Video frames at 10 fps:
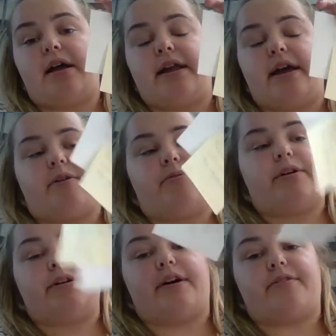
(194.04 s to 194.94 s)
Now,
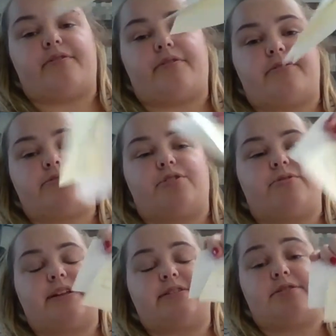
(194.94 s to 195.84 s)
so
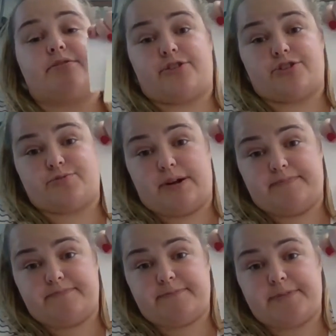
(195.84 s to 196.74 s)
that's the first one.
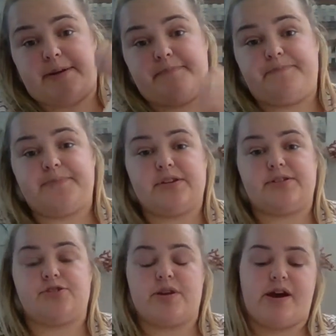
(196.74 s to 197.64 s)
Okay?
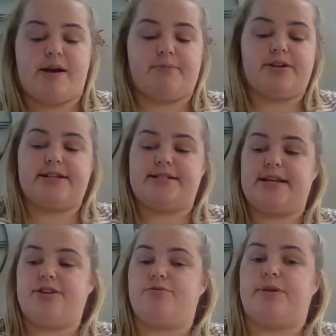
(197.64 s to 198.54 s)
So now I'm going to
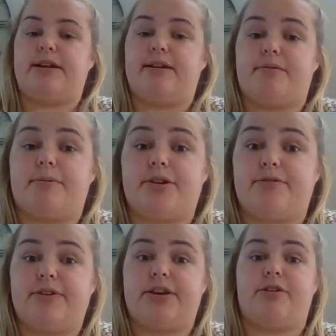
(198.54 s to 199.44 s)
continue reading and I'm going
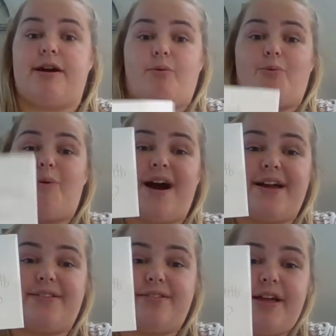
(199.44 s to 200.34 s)
to figure out
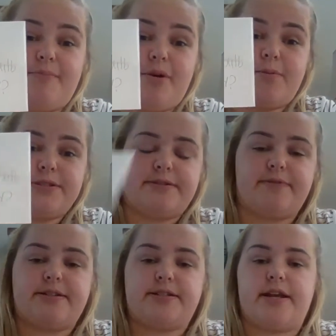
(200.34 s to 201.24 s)
why the light bulb was
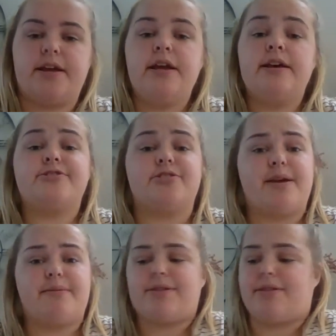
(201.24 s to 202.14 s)
invented. So
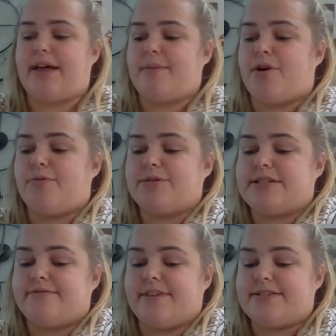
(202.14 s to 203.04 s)
maybe the light bulb was
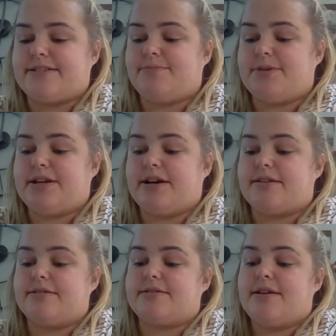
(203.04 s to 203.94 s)
invented
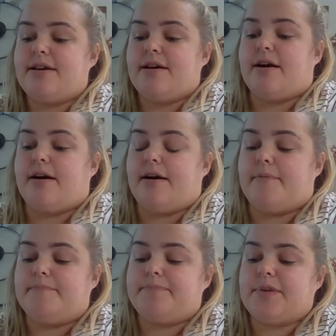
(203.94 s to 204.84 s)
because
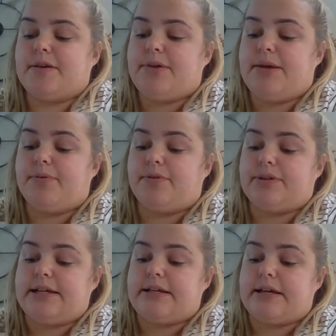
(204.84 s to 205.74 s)
people
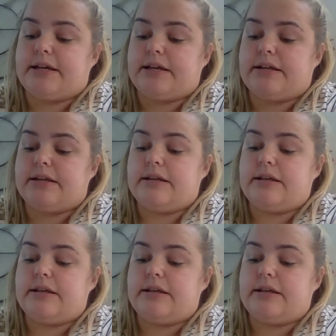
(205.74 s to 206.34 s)
needed